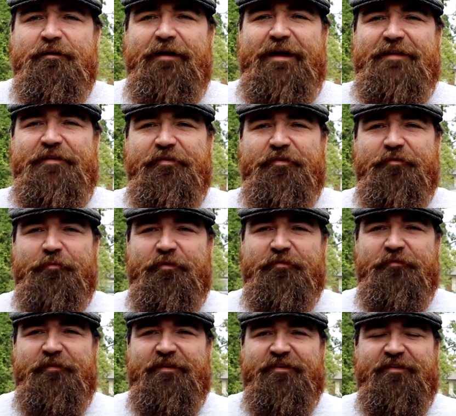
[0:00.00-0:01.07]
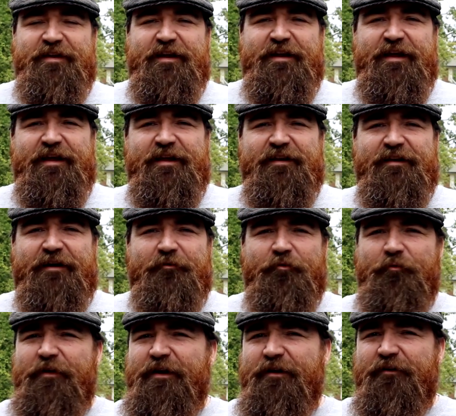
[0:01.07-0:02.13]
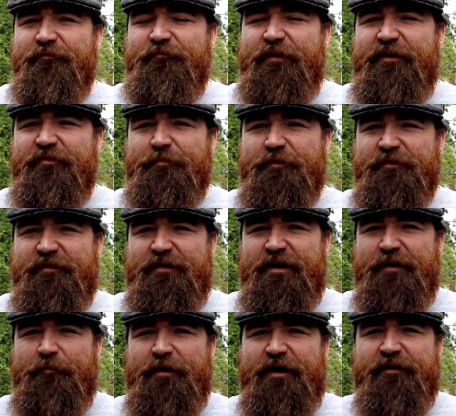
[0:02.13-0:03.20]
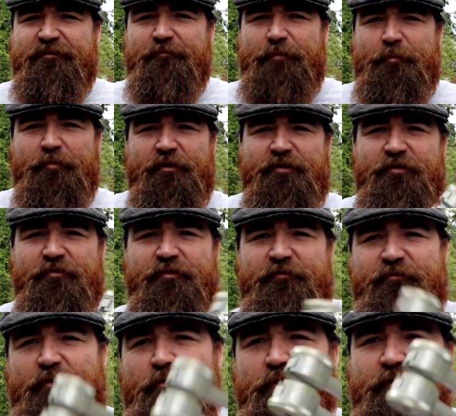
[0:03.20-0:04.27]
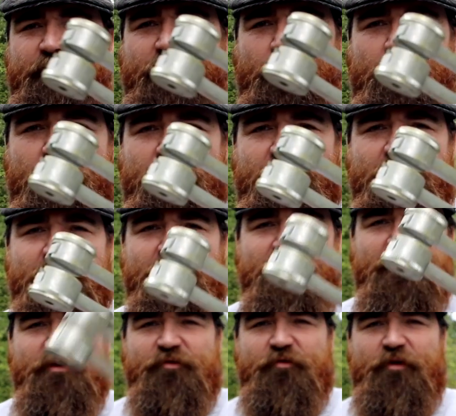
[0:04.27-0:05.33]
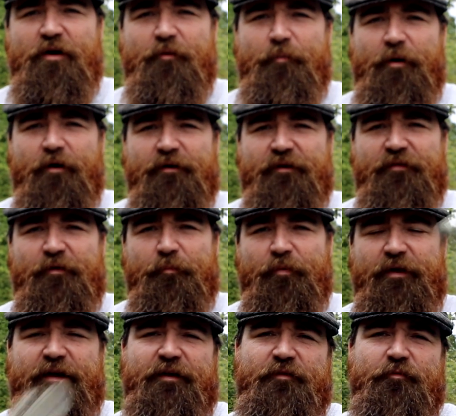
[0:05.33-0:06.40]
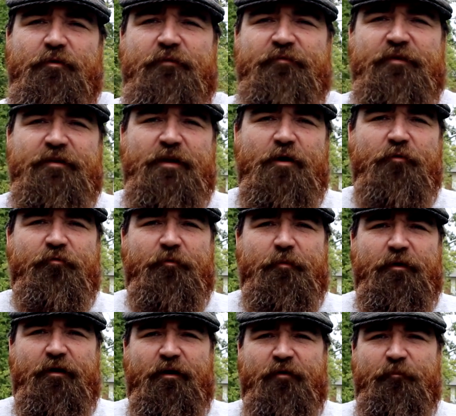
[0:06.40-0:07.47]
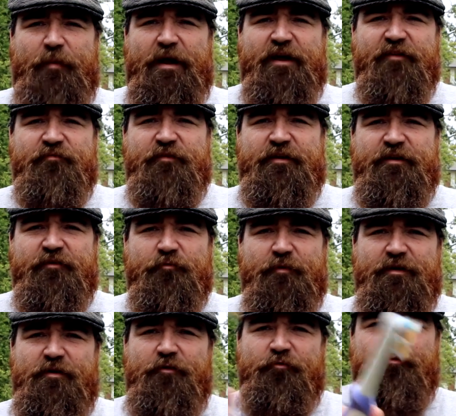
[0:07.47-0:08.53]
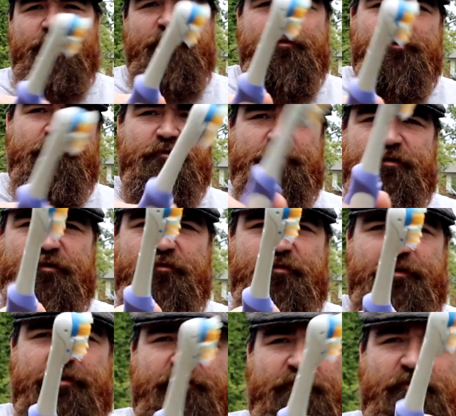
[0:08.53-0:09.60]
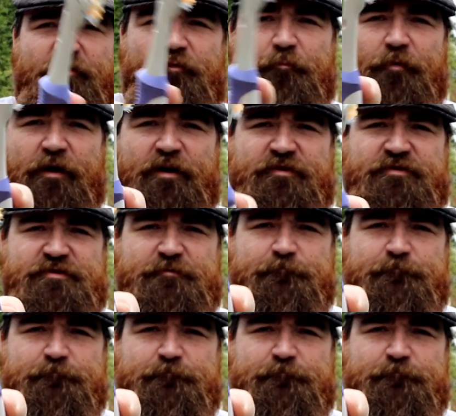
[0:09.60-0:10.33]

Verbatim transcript: Hey, this is What's with Vegetate, and I was reading on Facebook today about how some people can use a tuning fork to help pollinate their plants. Well, if you know from our past videos, we usually use electric toothbrush.